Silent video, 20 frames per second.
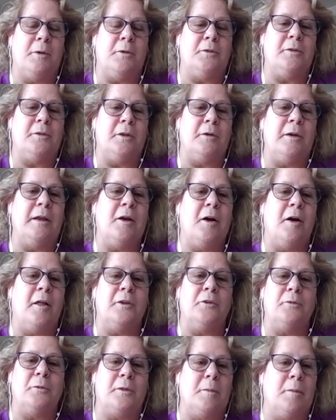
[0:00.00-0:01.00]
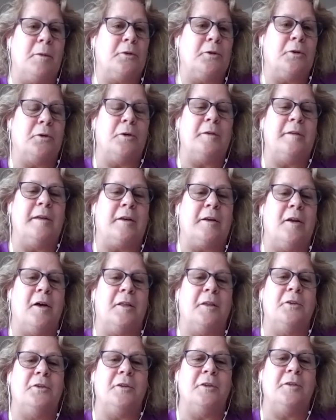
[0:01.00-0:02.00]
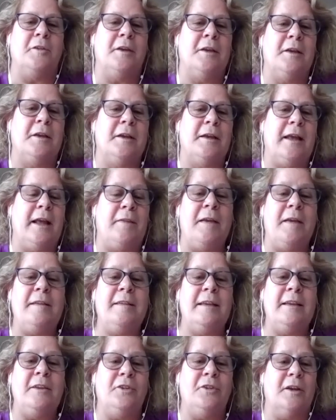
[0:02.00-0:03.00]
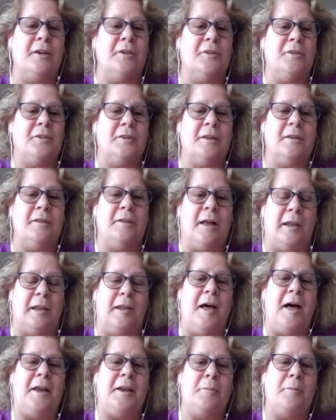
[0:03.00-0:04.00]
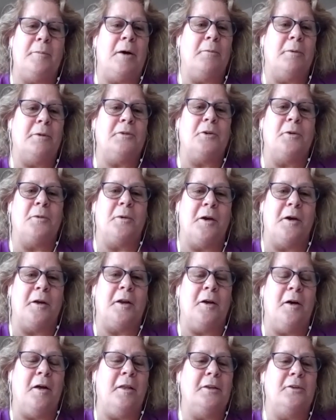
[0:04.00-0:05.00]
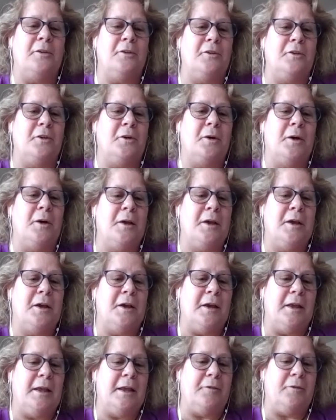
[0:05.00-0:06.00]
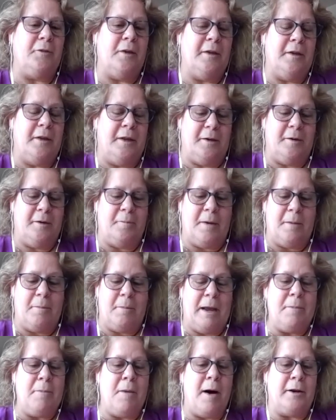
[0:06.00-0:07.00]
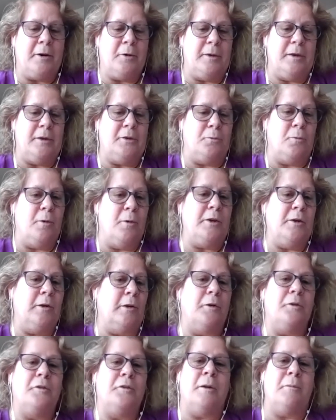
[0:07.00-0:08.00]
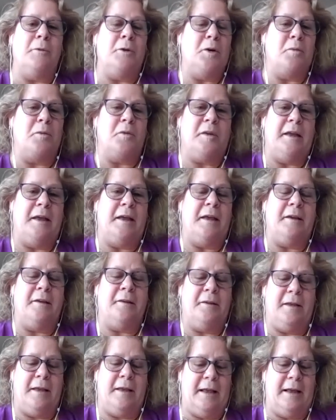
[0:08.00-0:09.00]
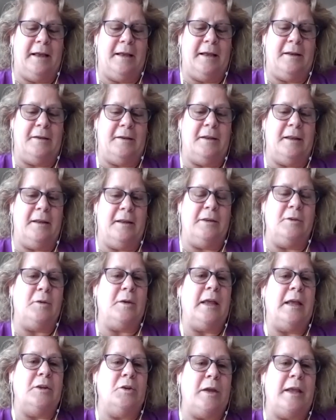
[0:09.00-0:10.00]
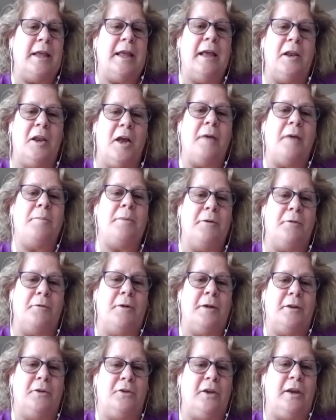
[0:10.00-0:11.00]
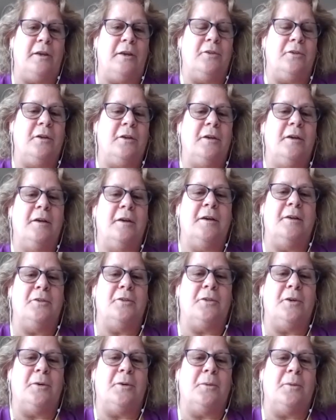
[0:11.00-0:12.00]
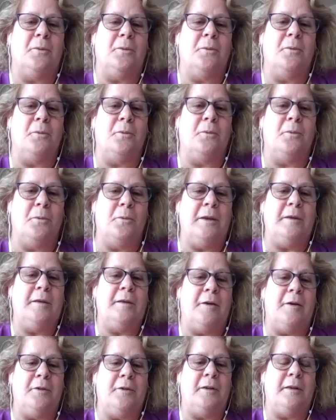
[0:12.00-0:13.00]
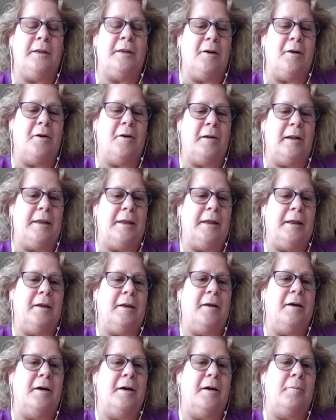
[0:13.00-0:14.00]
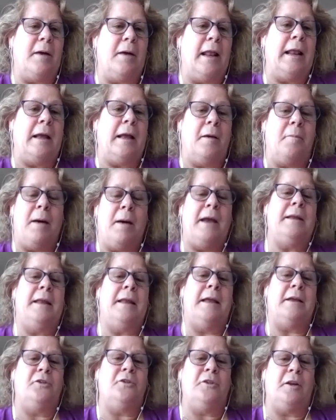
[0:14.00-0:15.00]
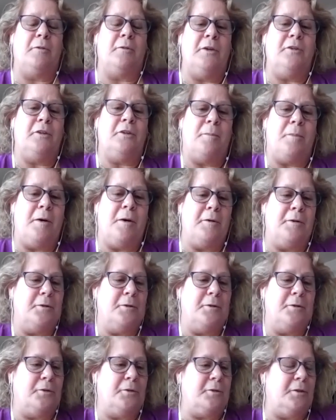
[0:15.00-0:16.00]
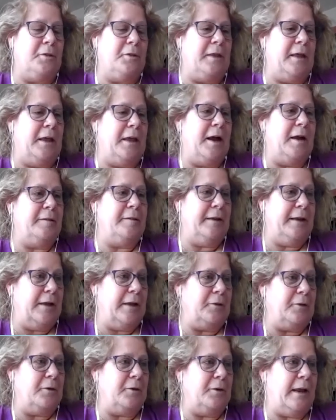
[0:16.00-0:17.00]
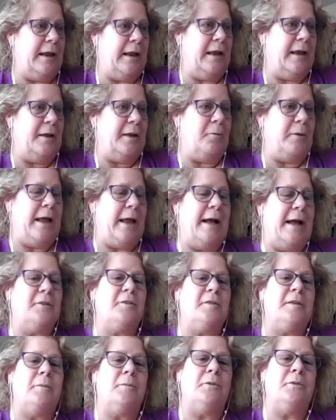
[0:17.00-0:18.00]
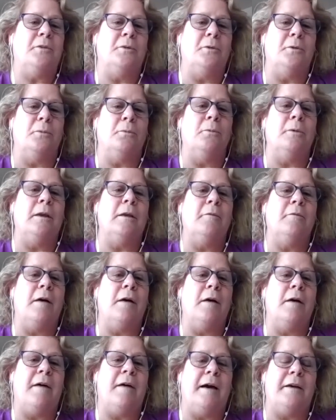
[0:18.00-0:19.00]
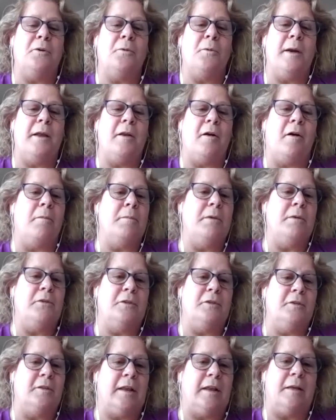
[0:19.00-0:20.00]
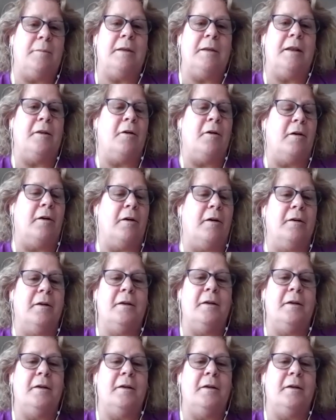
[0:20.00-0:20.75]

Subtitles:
they're in college with the most current technologies, and they teach us a lot about what's going on in college. And so if my motto is, one, you learn something new every day, and you cannot be afraid of change. Mm-hmm. So we definitely are letting, like my next generation of partners, they got together and we asked them to reevaluate our mission statement and our